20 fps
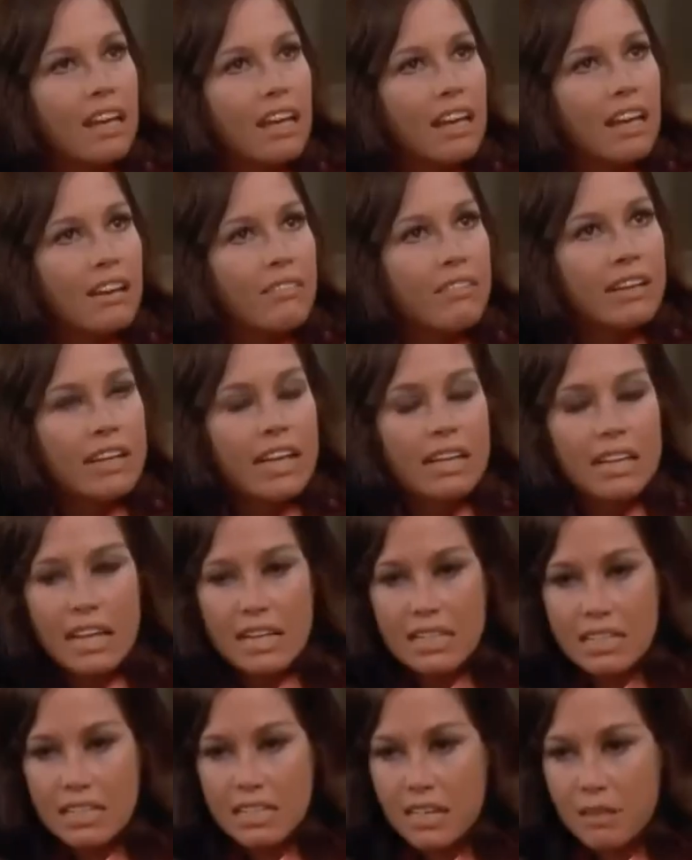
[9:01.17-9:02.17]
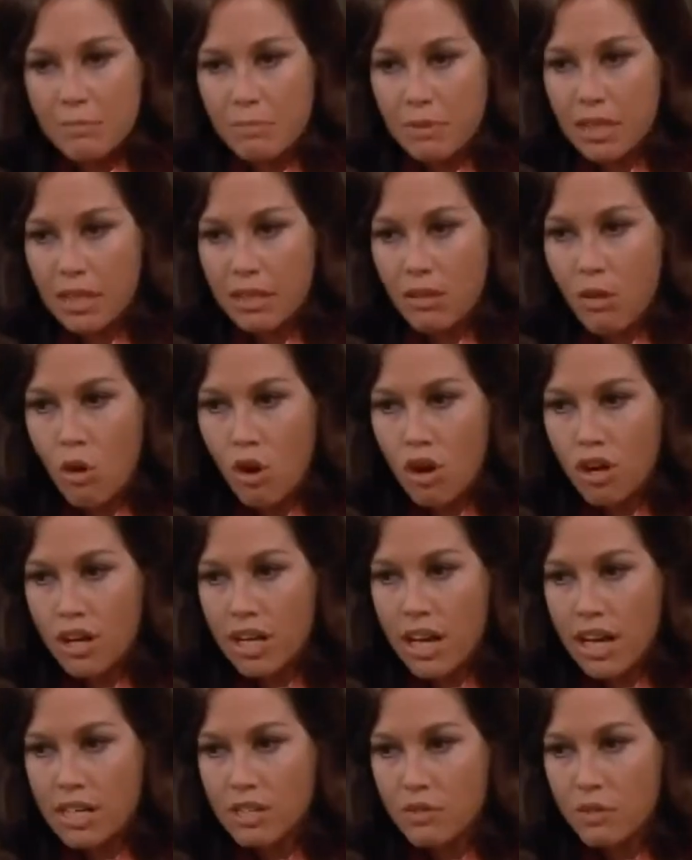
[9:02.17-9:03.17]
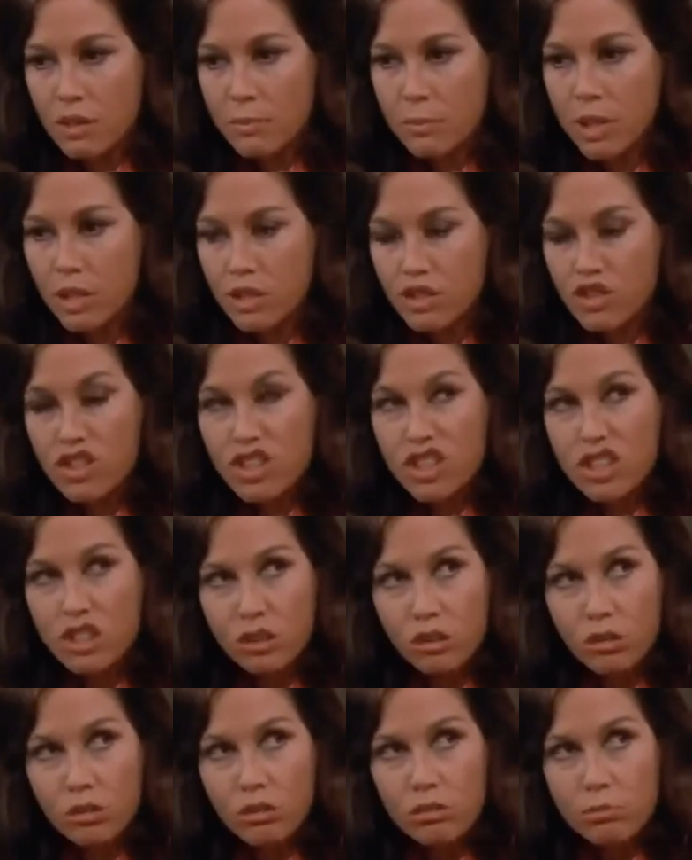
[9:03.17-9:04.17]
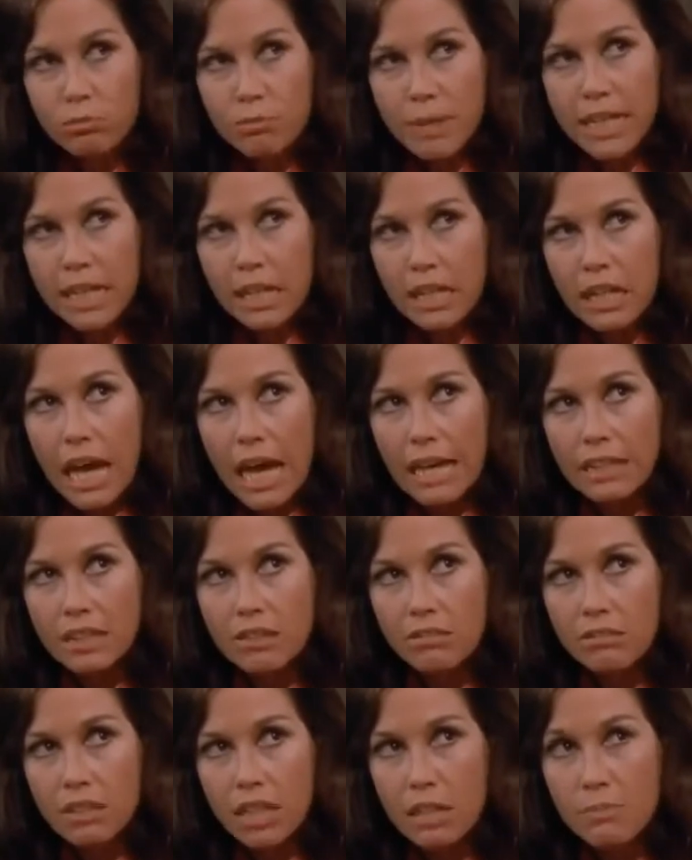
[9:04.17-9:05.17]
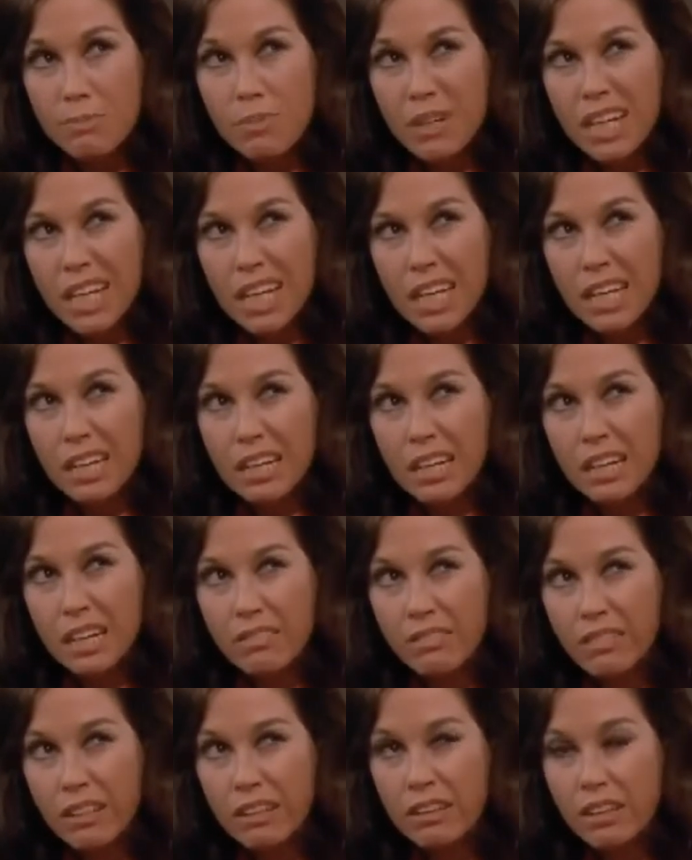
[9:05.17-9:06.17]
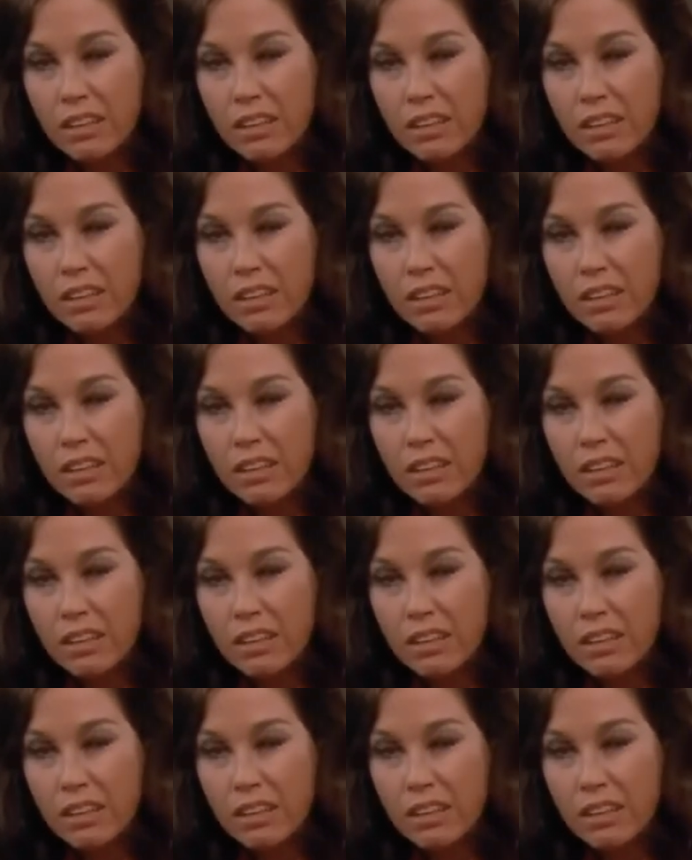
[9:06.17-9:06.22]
Well, now that's something. Organized criminals do meet a lot, don't they, to plan and everything.